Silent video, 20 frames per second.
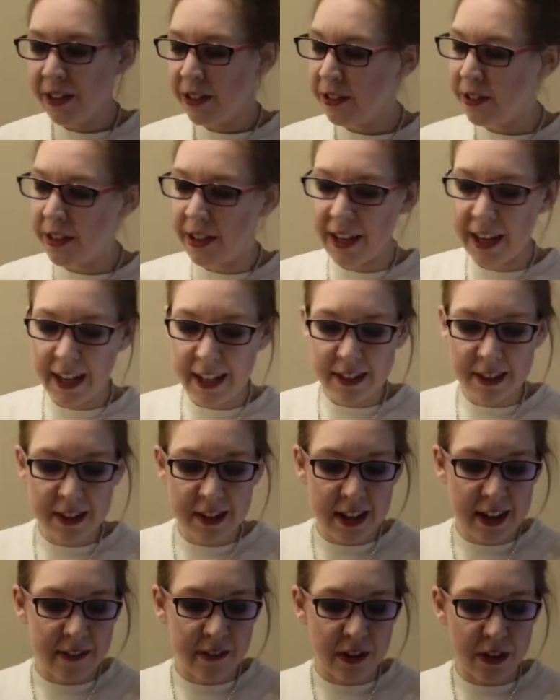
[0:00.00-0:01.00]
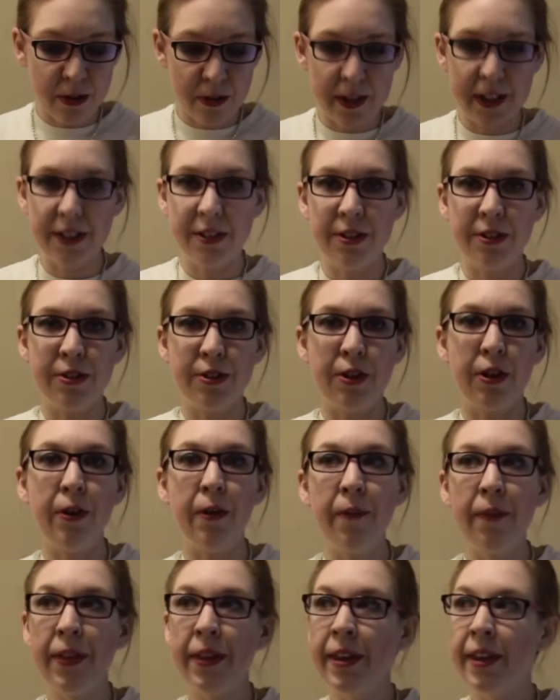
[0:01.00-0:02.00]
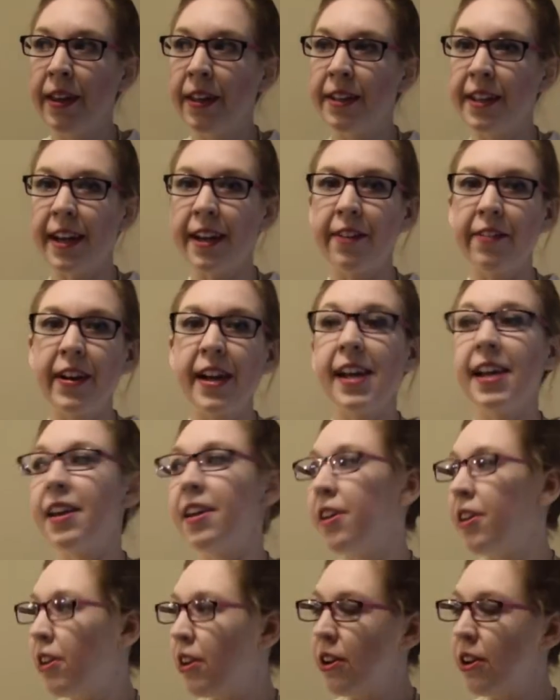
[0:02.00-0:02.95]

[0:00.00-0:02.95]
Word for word: So the next thing we're going to do Decorate?